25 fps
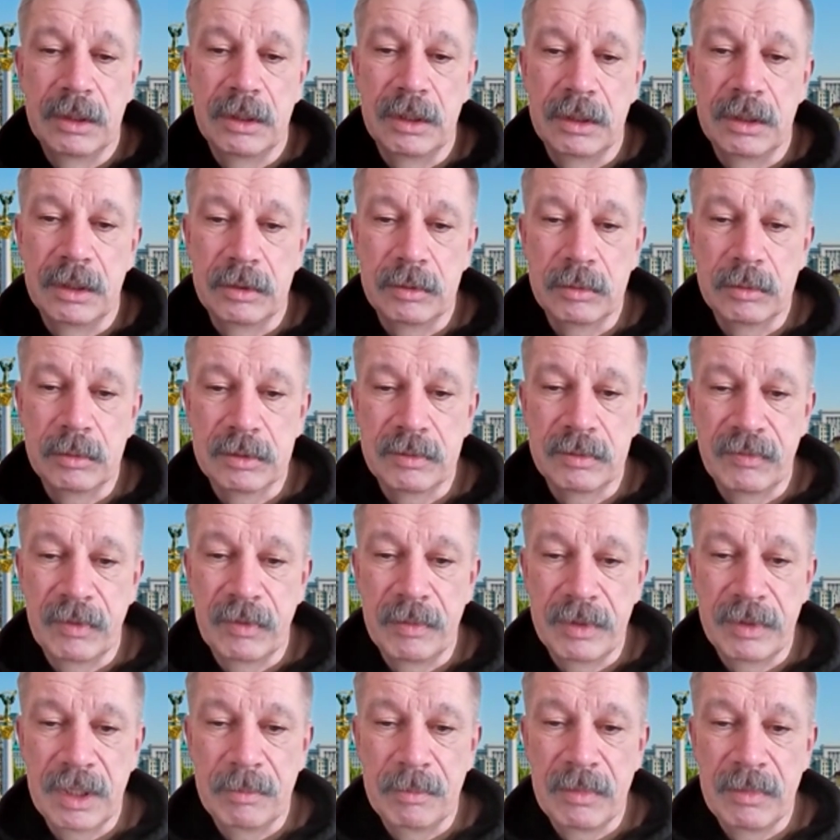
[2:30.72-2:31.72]
It took
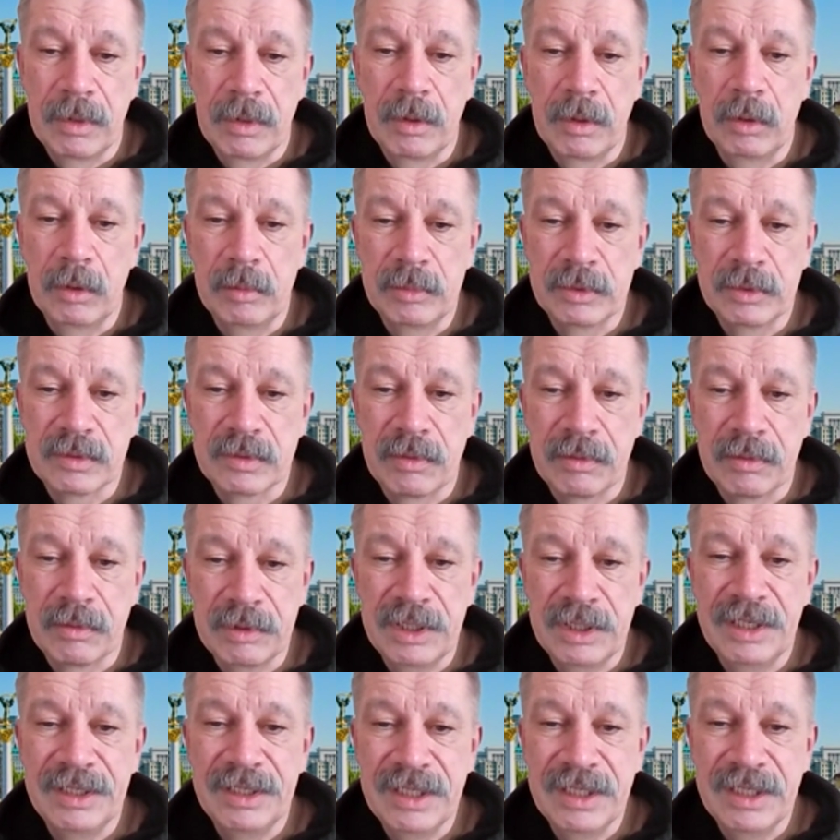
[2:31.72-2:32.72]
for them almost
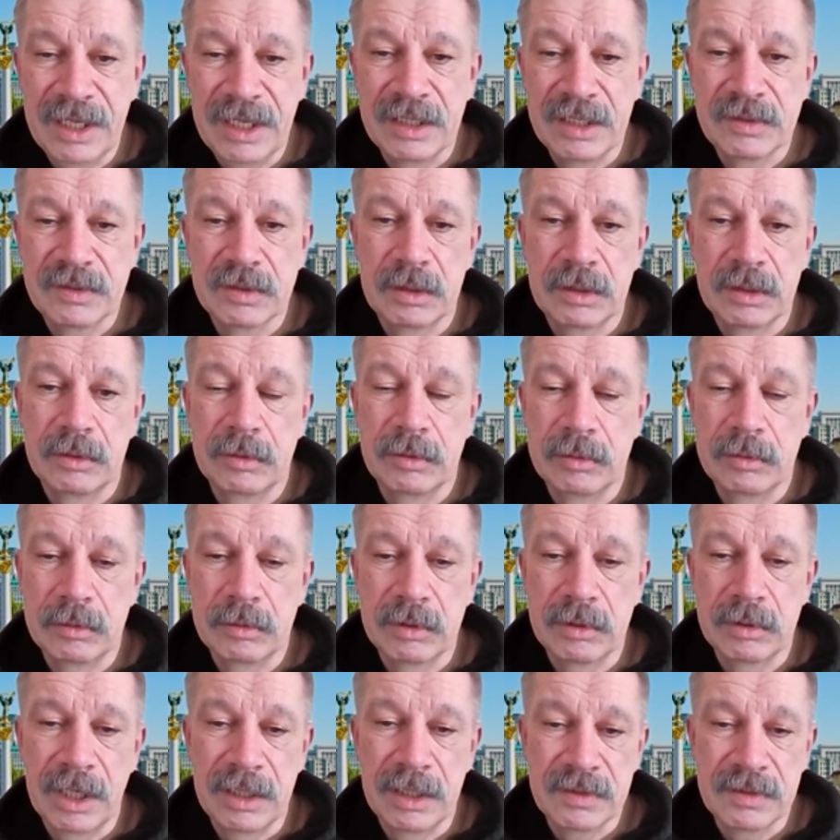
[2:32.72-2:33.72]
3 years to
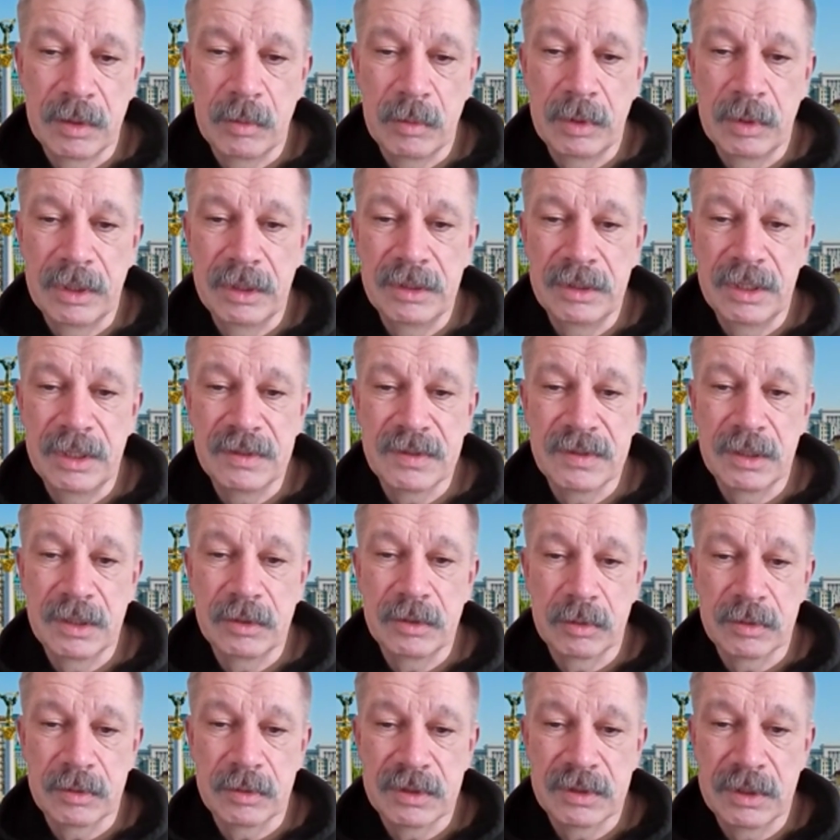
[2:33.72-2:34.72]
raise awareness
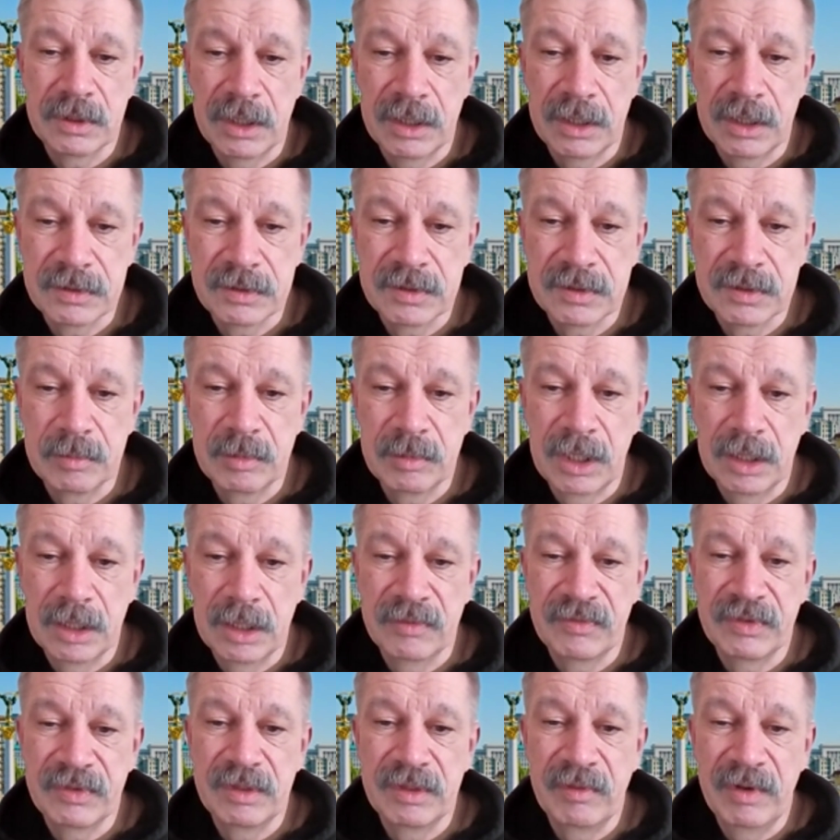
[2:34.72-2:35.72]
and to start some kind
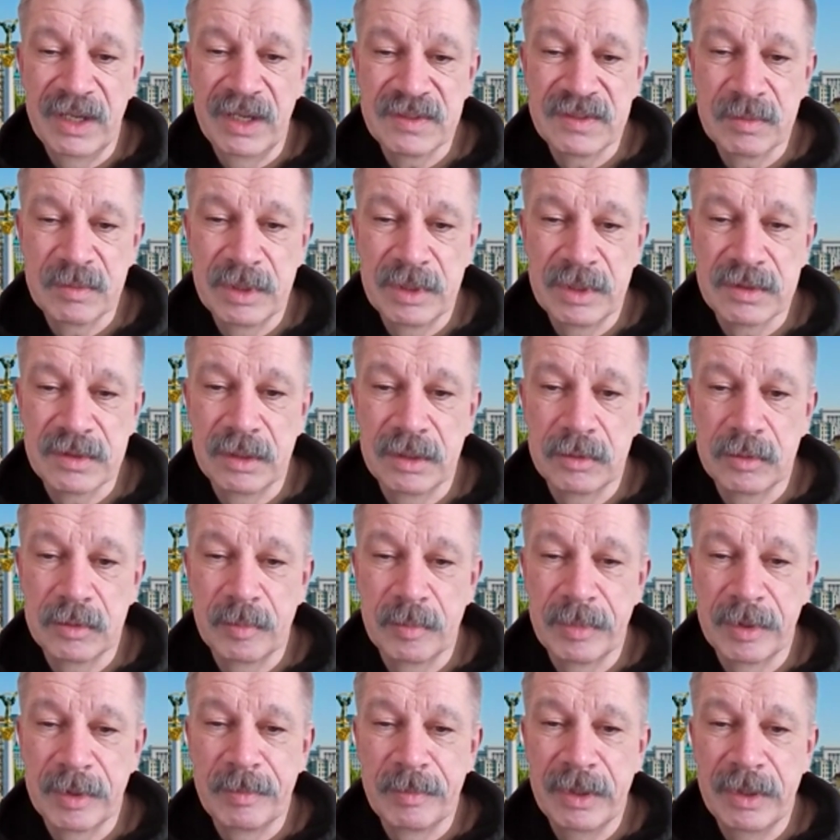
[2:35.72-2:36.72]
of investments and to
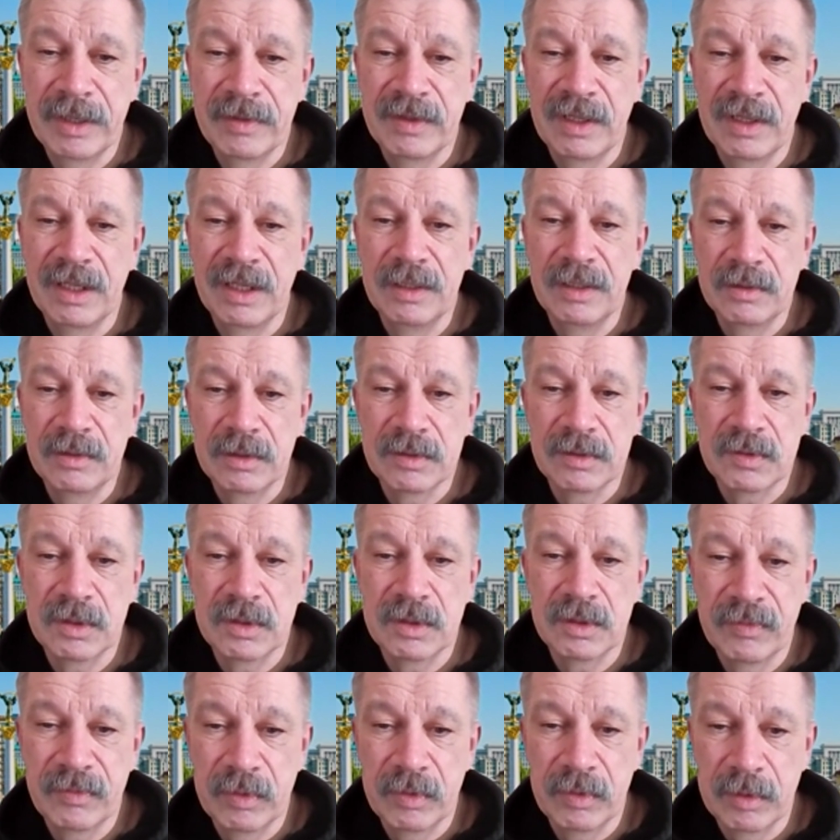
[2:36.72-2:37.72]
prepare the
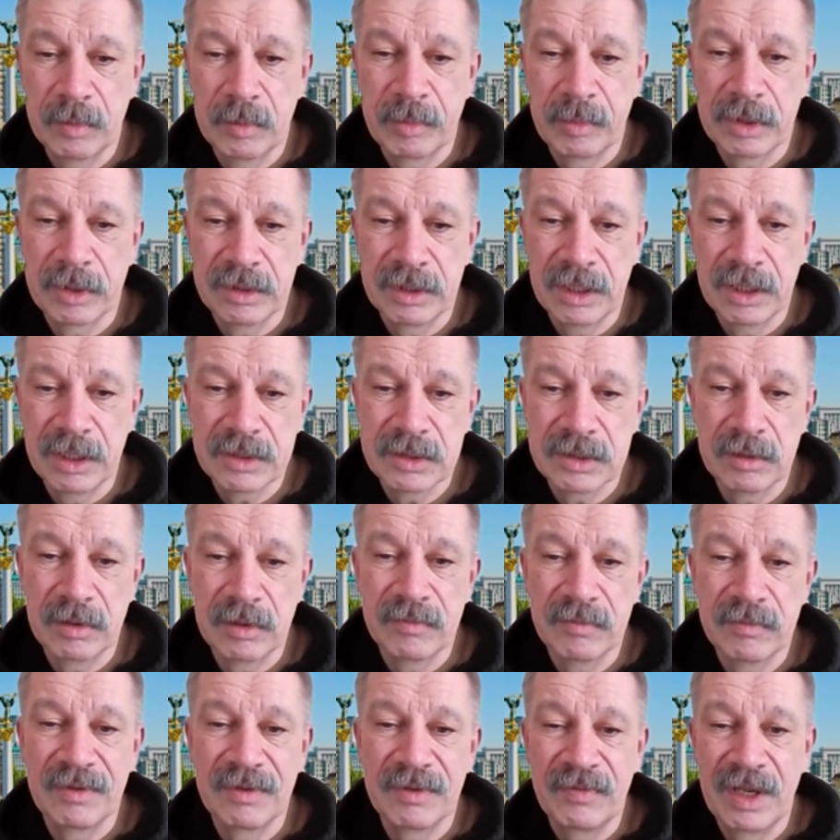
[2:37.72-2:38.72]
industry for production
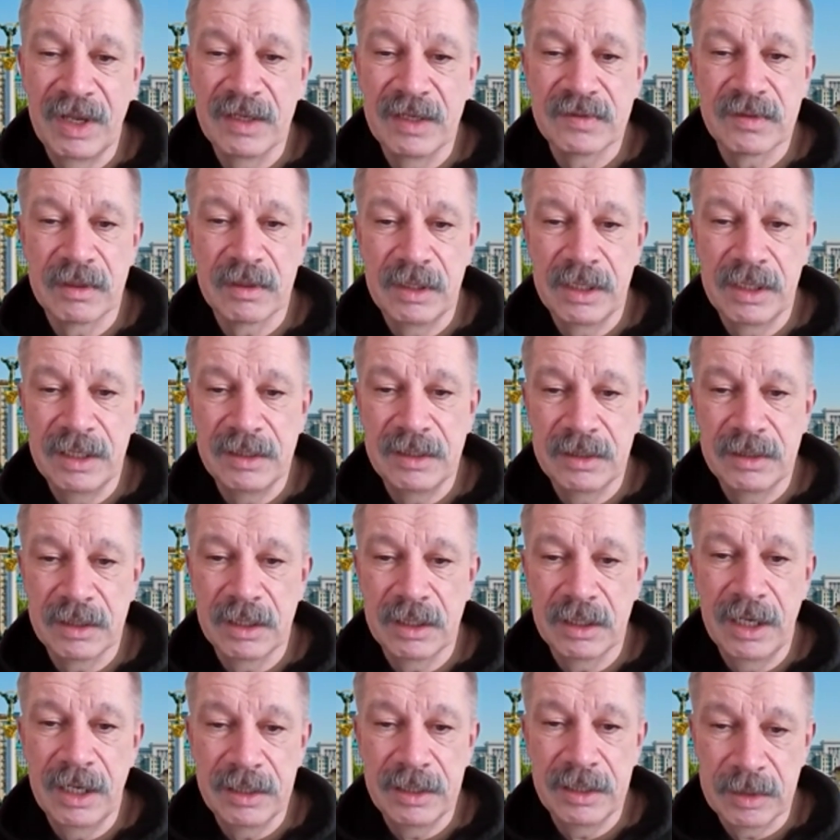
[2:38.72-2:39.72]
of defense-related
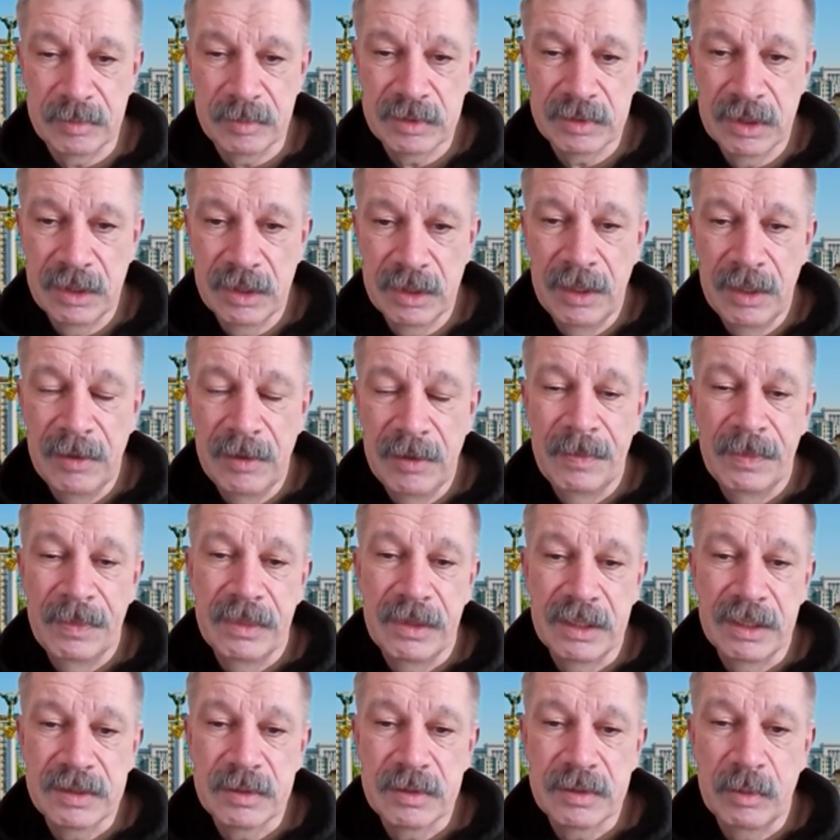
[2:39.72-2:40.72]
items.
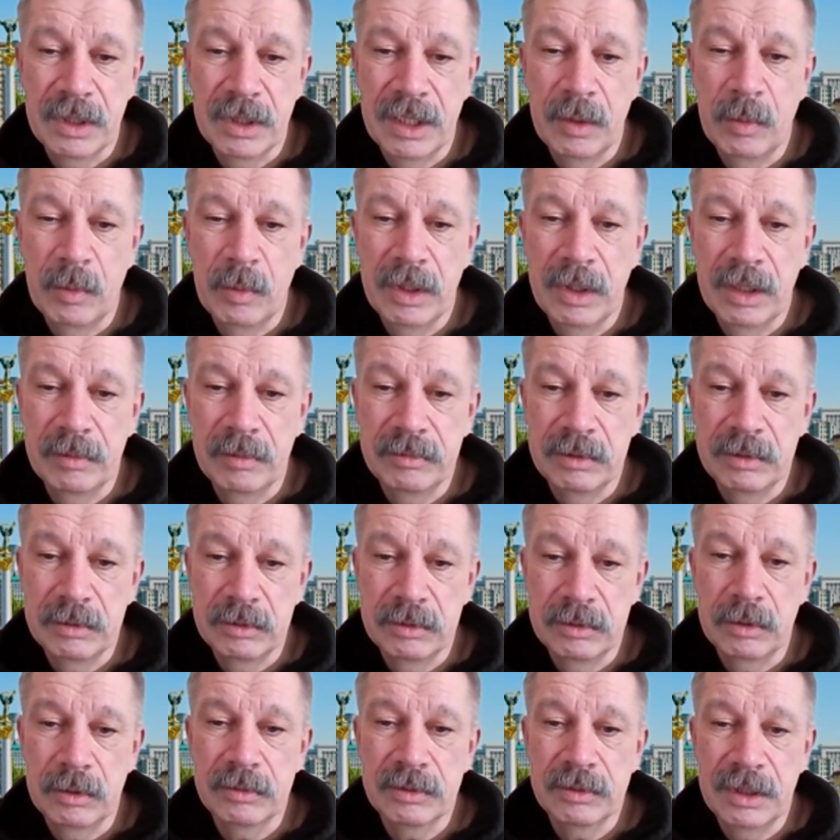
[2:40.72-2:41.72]
That's why we're
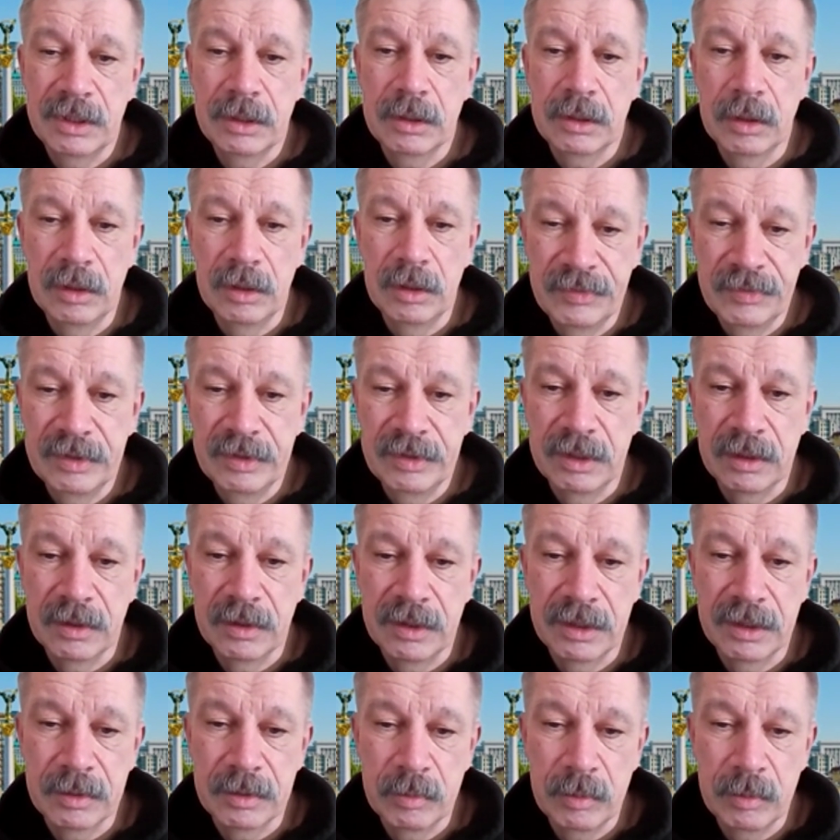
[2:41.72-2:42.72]
totally
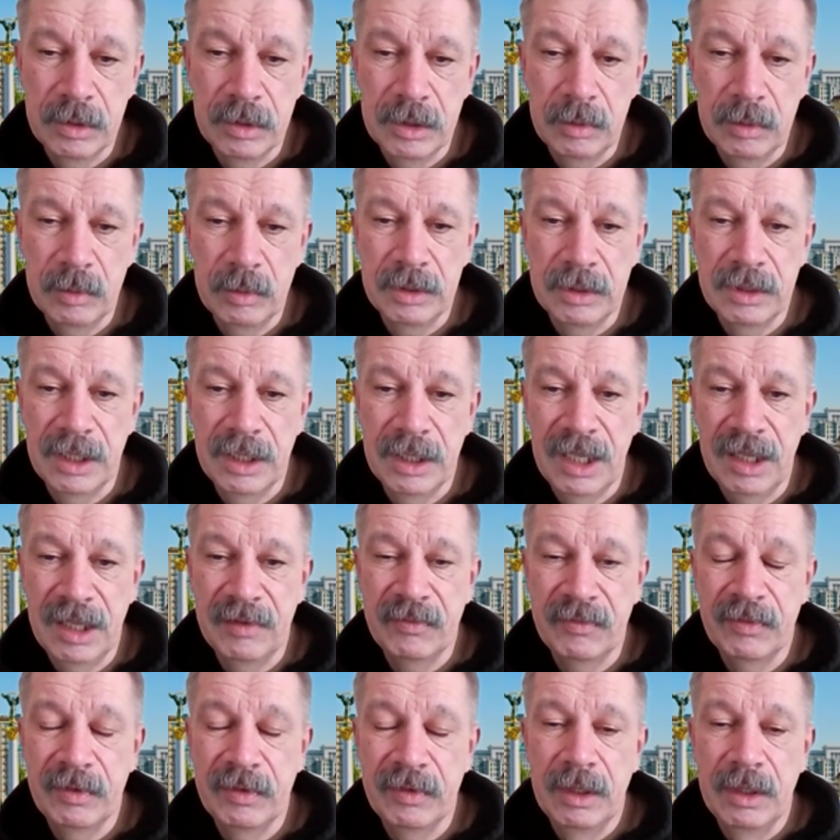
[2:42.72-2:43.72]
confident that we will
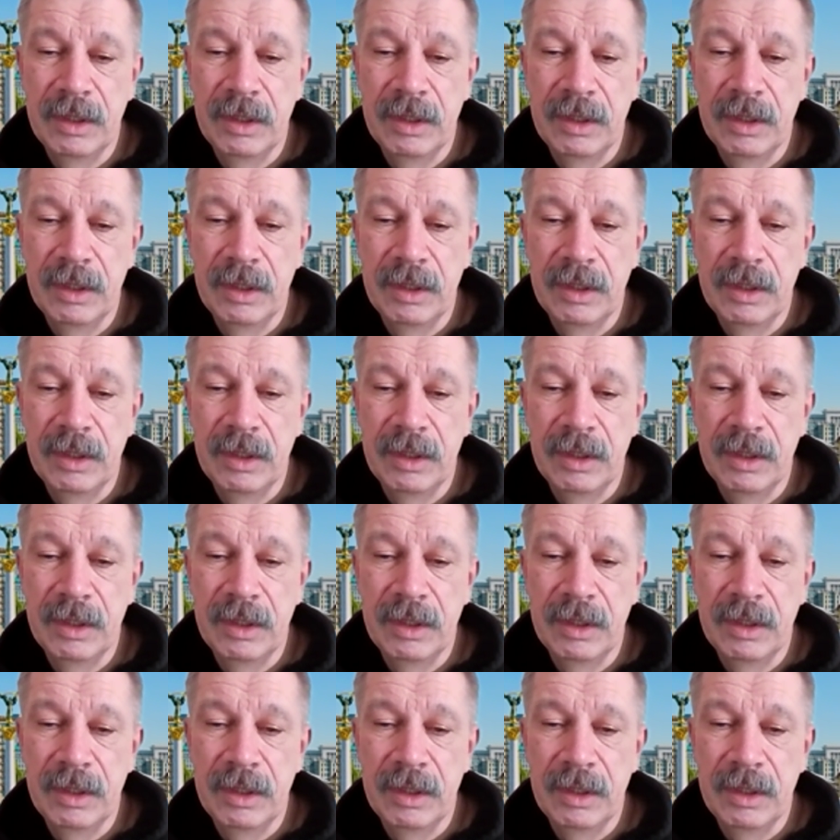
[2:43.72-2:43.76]
have